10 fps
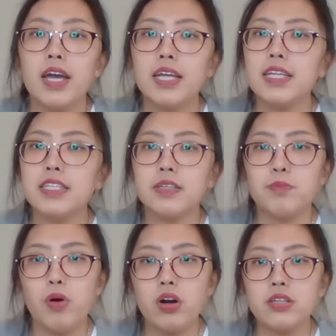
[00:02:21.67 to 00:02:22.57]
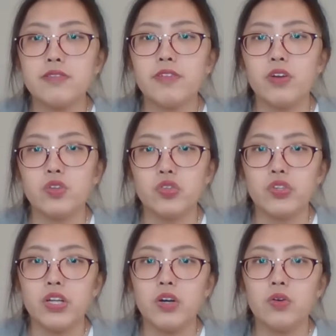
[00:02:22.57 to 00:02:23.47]
It is important for you to
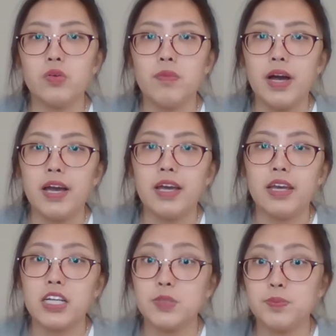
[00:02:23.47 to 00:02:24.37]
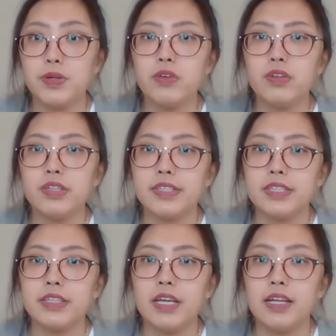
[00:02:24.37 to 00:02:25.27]
know my
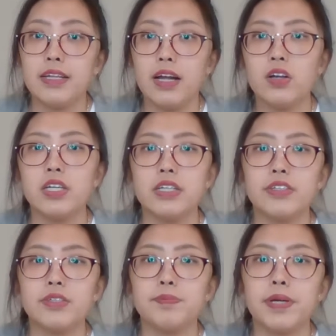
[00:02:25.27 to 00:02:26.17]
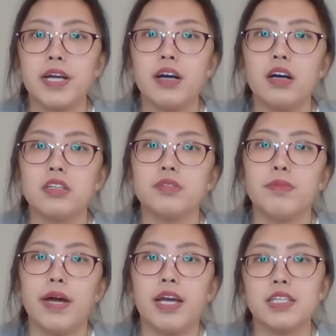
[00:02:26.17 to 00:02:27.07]
experiences and knowledge, because
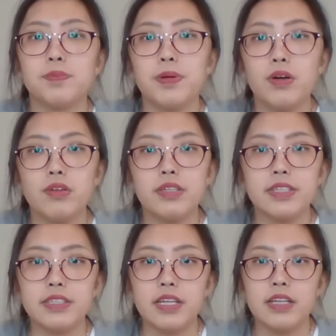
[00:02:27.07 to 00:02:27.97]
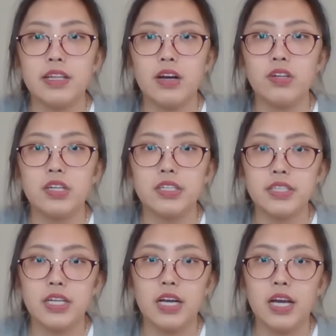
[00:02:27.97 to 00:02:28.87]
my experiences and
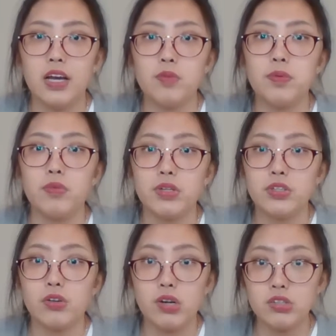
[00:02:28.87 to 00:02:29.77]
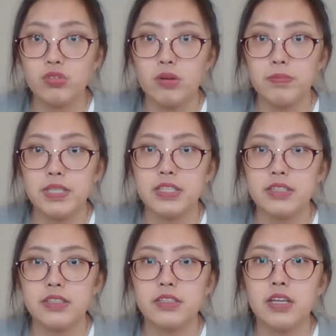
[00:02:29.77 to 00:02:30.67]
knowledge can help with your restaurant
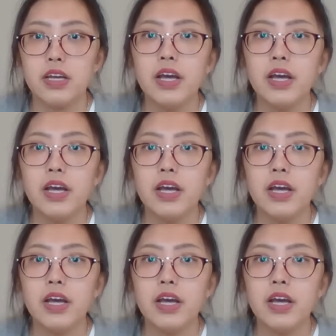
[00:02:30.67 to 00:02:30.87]
business.